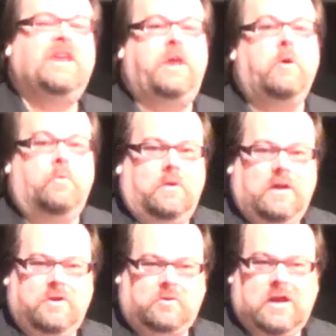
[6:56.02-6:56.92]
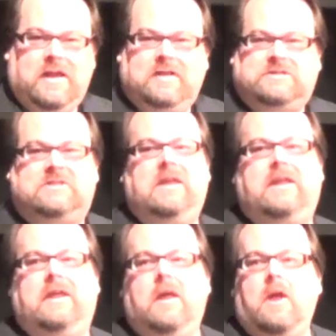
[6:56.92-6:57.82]
cute and try to get
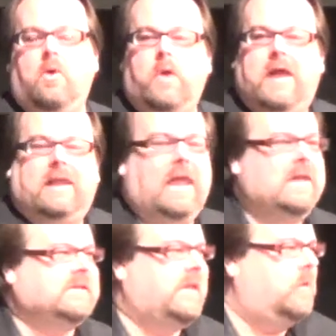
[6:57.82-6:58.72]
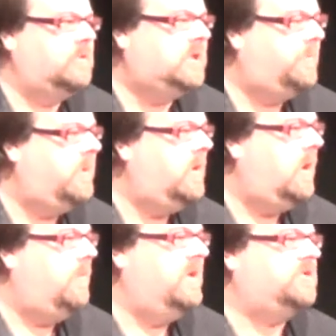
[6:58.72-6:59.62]
sneaky. We had a case, I think it was up in
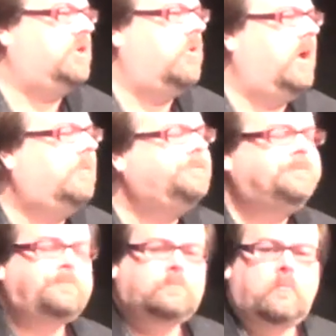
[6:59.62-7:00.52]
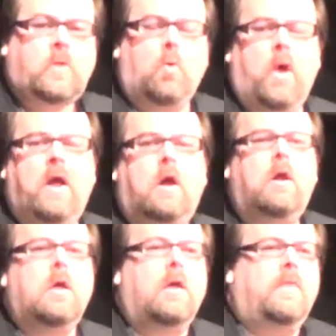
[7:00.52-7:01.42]
Minnesota,
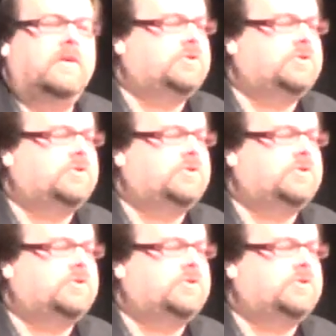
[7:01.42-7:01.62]
where the